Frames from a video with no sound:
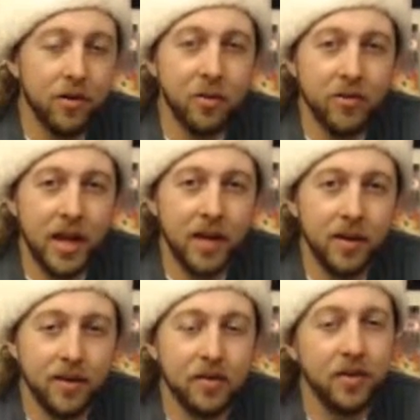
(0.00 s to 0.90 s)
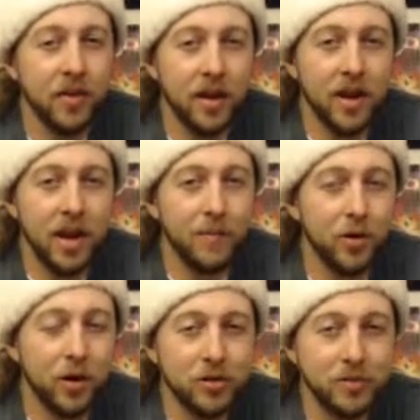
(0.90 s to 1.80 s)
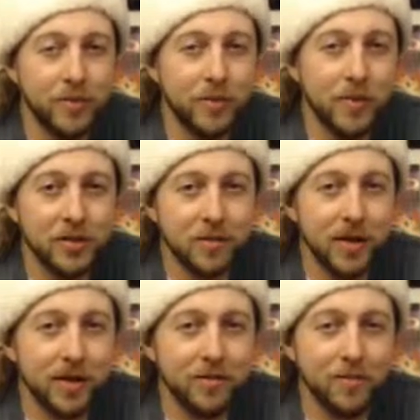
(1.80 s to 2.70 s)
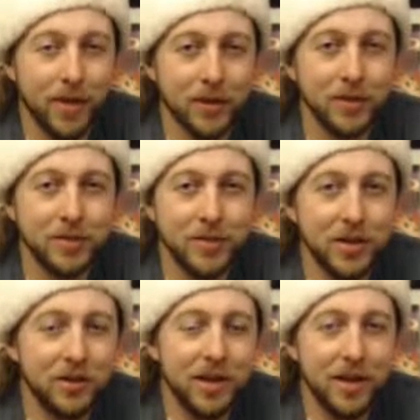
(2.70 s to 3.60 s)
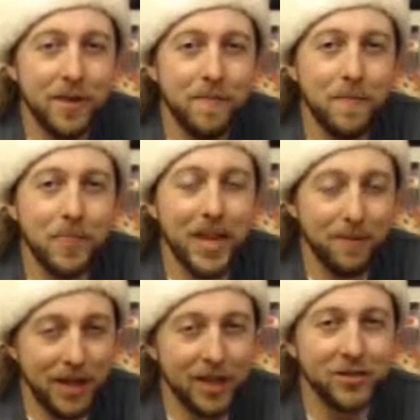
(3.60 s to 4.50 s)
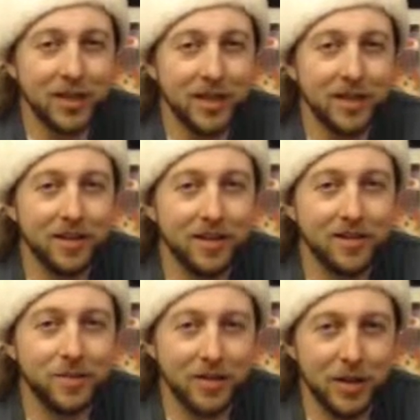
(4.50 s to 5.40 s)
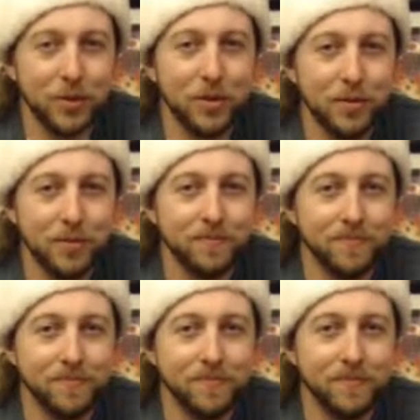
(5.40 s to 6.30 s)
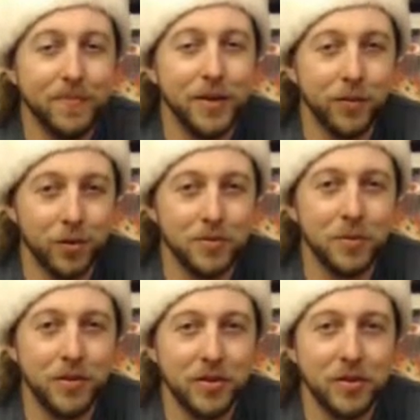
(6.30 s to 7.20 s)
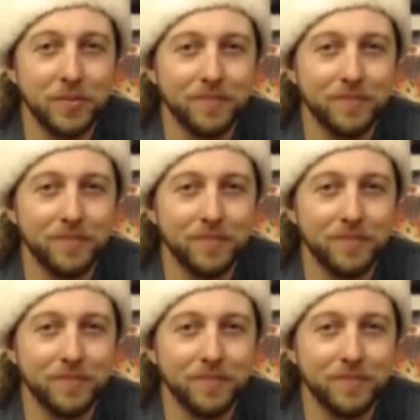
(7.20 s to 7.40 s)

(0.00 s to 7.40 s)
running with that. Until then, I'm your host, Movie Master Mike, reminding you to speak your geek and balance your geek with Geekquilibrium. May the Force be with